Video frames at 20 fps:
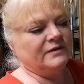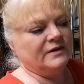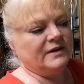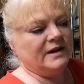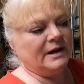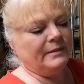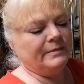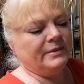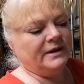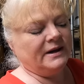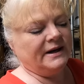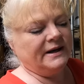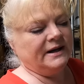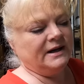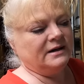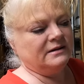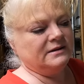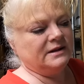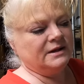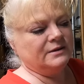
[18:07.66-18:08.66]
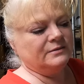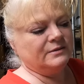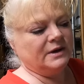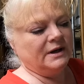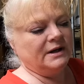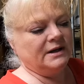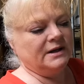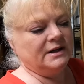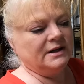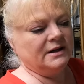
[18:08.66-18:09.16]
dollars for that buyout, and
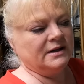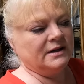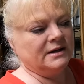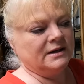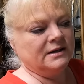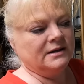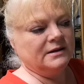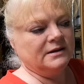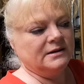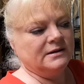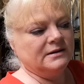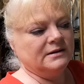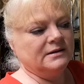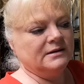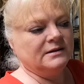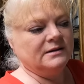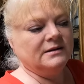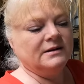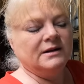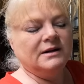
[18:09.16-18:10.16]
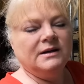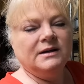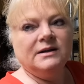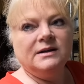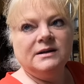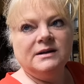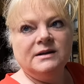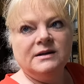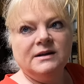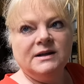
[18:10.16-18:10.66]
right here
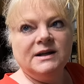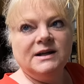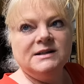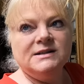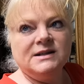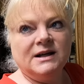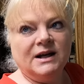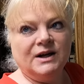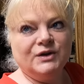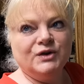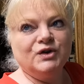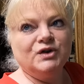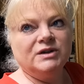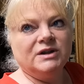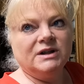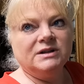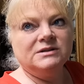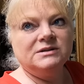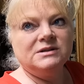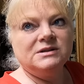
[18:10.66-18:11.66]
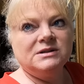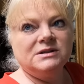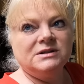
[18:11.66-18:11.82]
is hundred dollars.